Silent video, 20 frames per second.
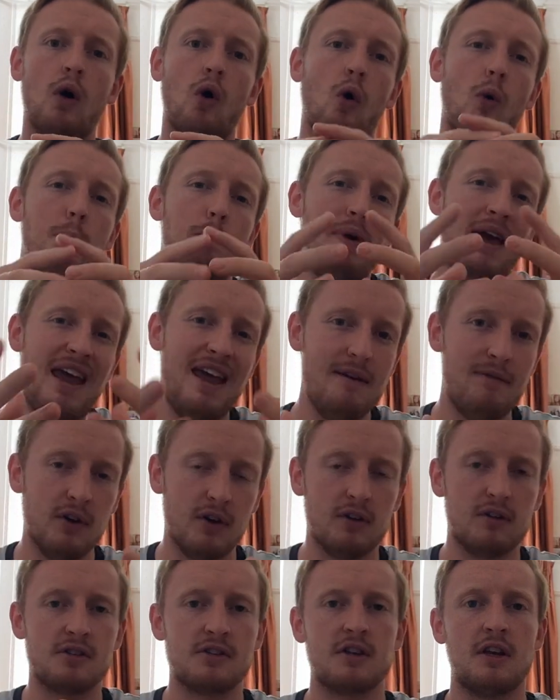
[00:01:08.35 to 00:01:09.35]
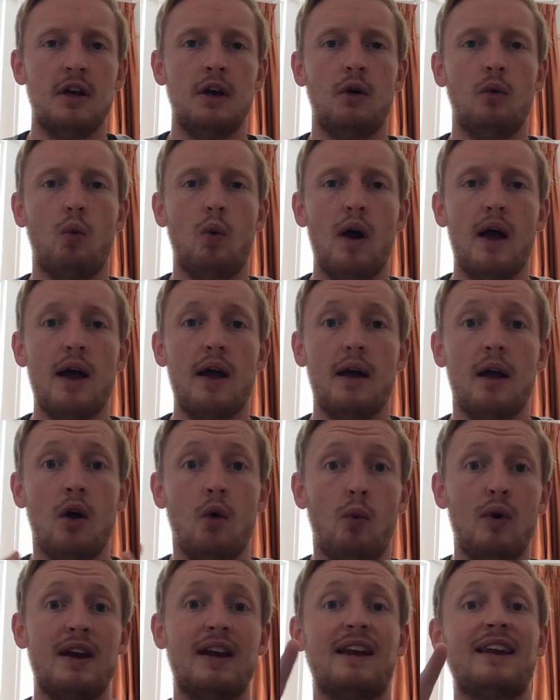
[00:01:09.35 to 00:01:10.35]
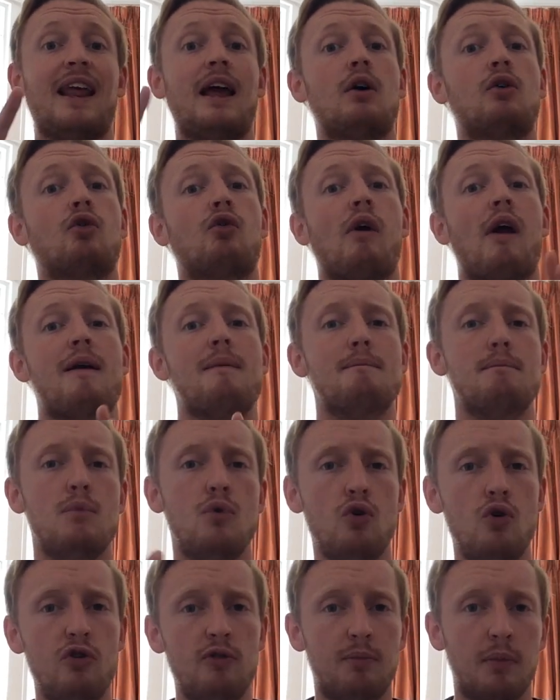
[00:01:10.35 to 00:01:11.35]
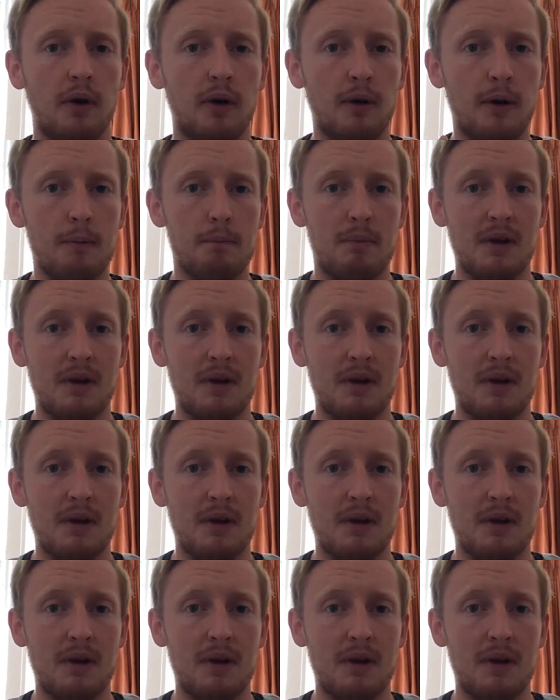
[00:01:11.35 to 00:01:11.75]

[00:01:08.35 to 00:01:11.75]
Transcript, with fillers: or pivots where we can now create movement